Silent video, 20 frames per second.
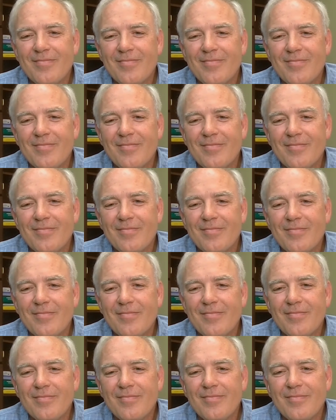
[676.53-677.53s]

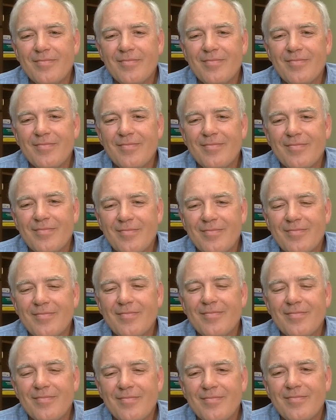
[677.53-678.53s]

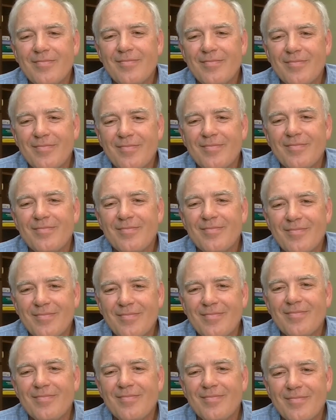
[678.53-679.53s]

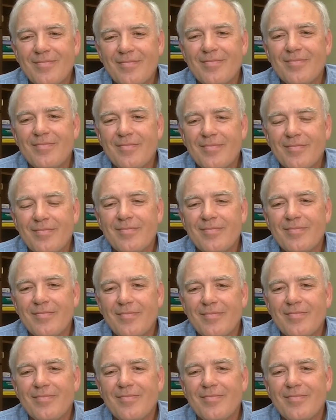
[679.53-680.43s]
[no speech]